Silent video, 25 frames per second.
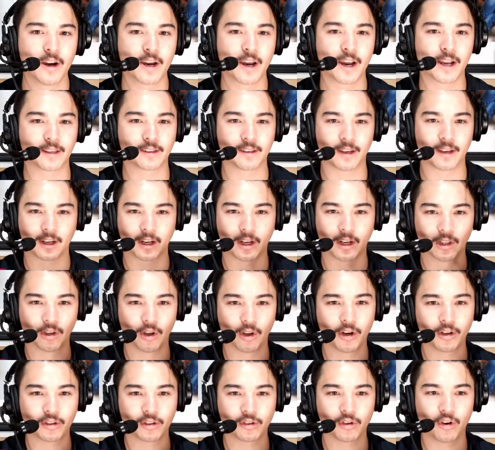It's like a
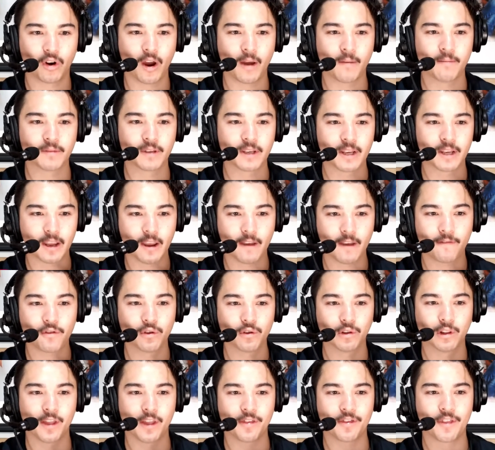lot of times, if
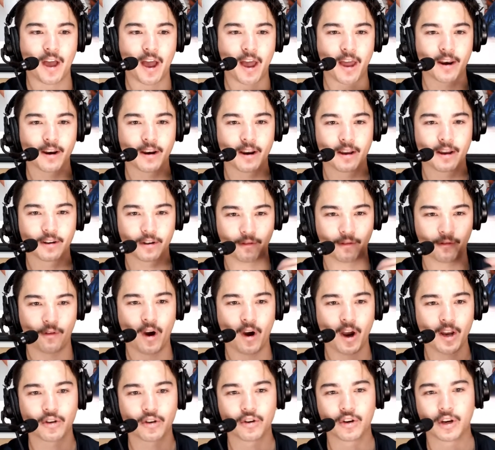you let that
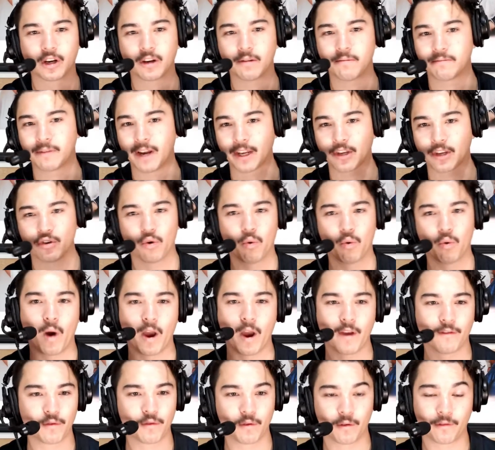define you, it can take you away
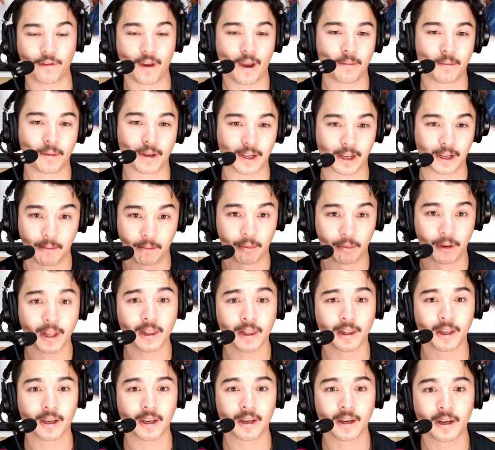from your family
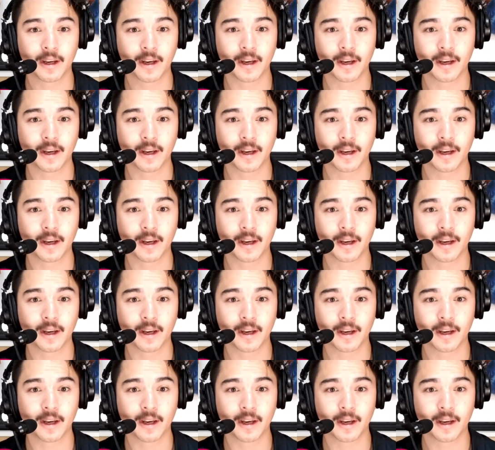completely,